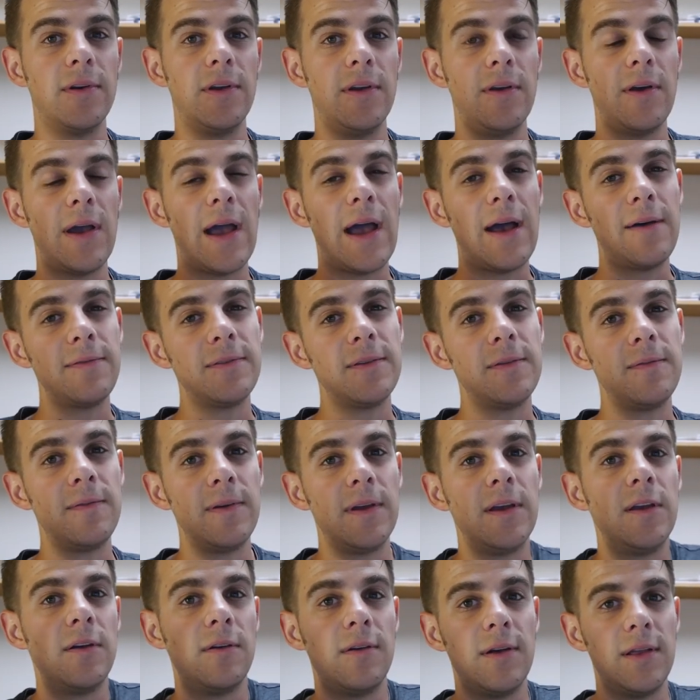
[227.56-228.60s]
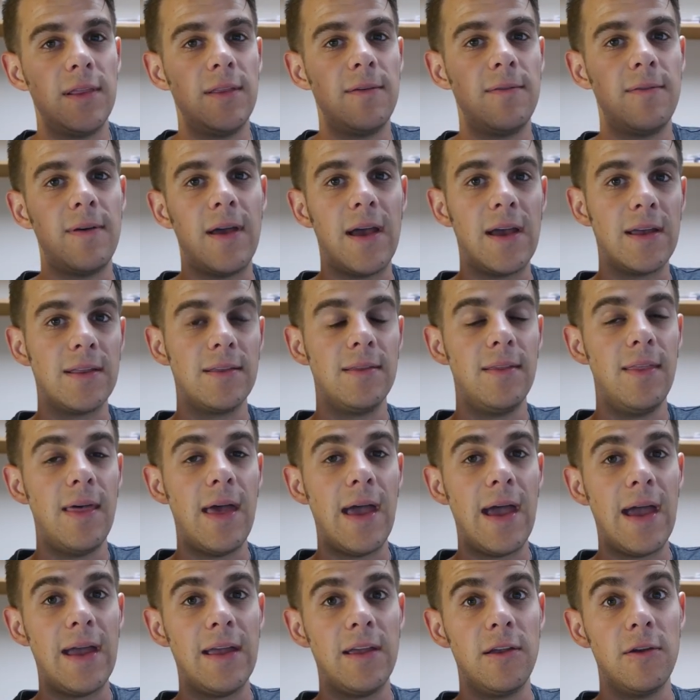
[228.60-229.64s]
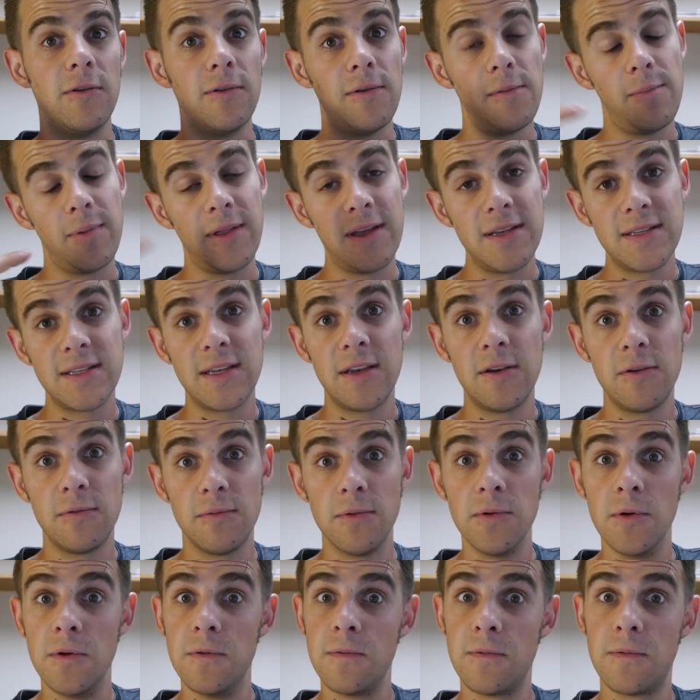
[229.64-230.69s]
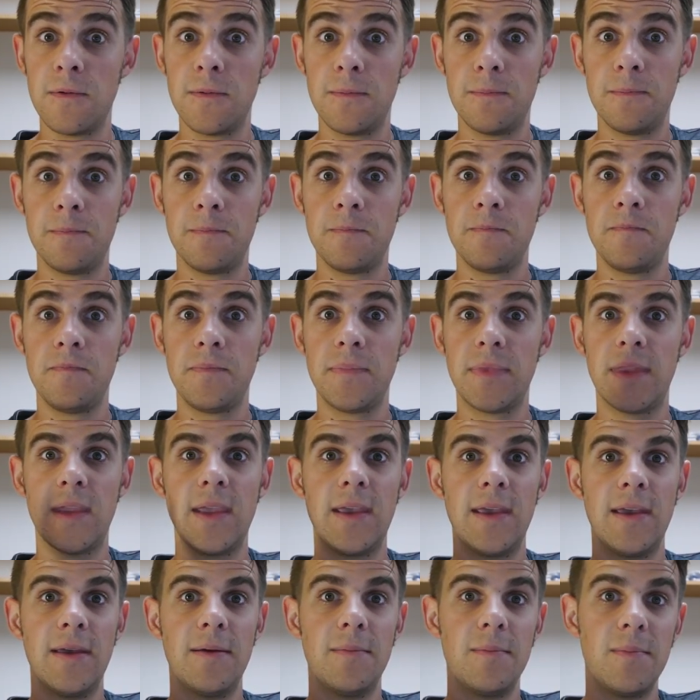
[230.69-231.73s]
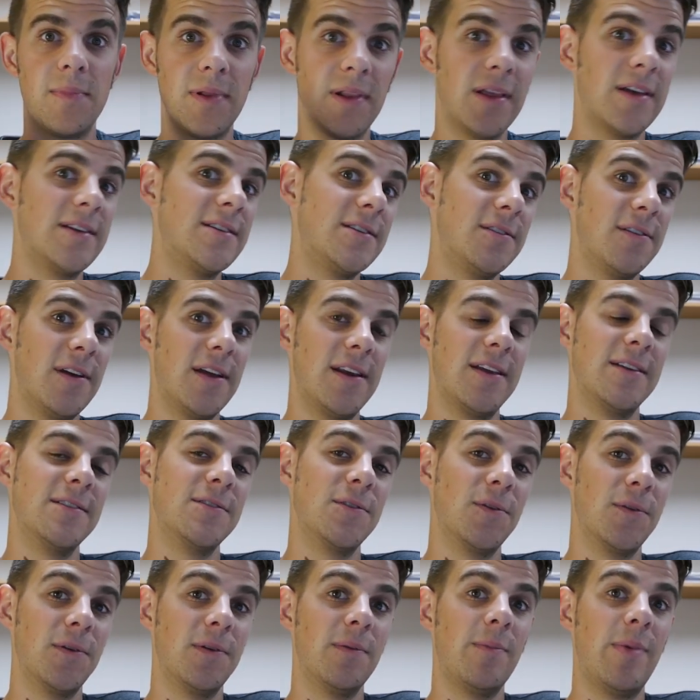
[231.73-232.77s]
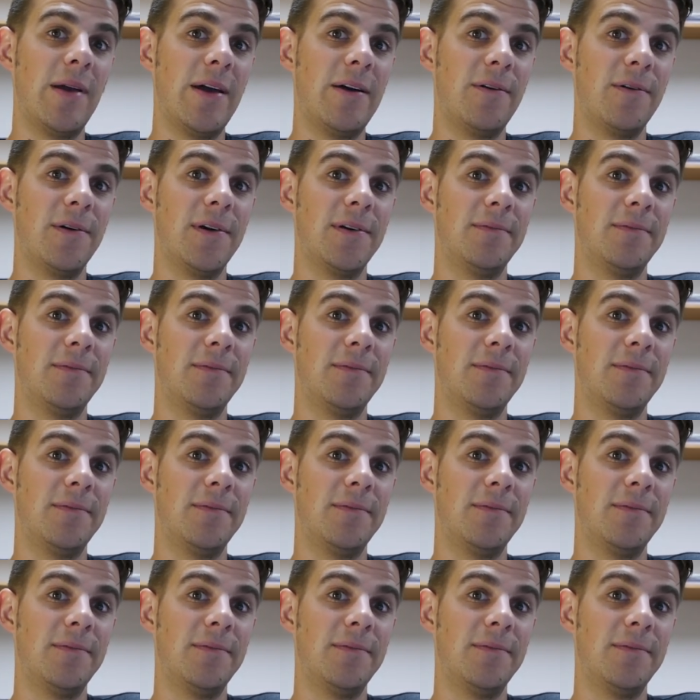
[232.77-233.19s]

you have to figure in the fact that you're replacing your roof, plus you're getting solar power.